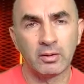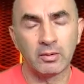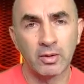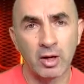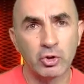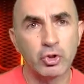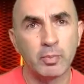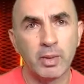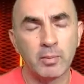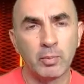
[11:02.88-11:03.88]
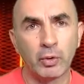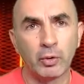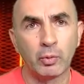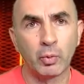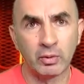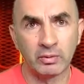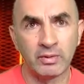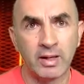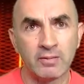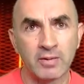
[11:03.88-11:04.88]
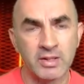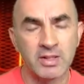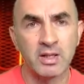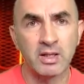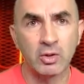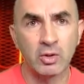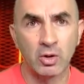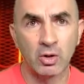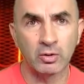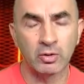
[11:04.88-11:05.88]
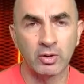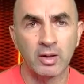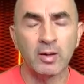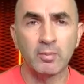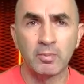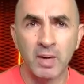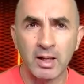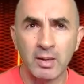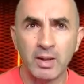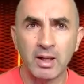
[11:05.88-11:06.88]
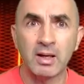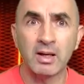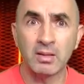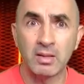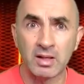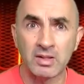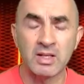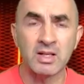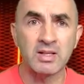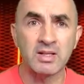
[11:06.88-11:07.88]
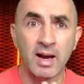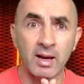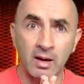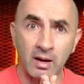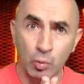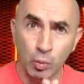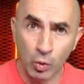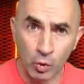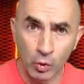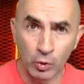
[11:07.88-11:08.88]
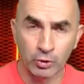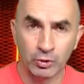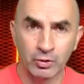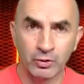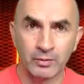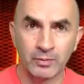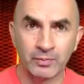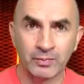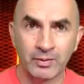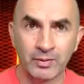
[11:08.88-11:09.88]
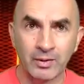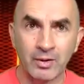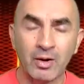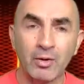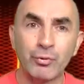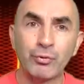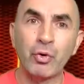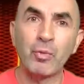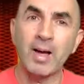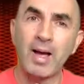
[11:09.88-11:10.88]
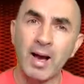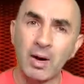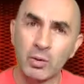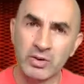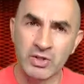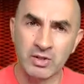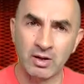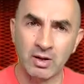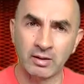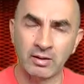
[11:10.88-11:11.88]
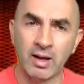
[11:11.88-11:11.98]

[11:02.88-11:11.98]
those people will never see God. Maybe this is a reward from our side,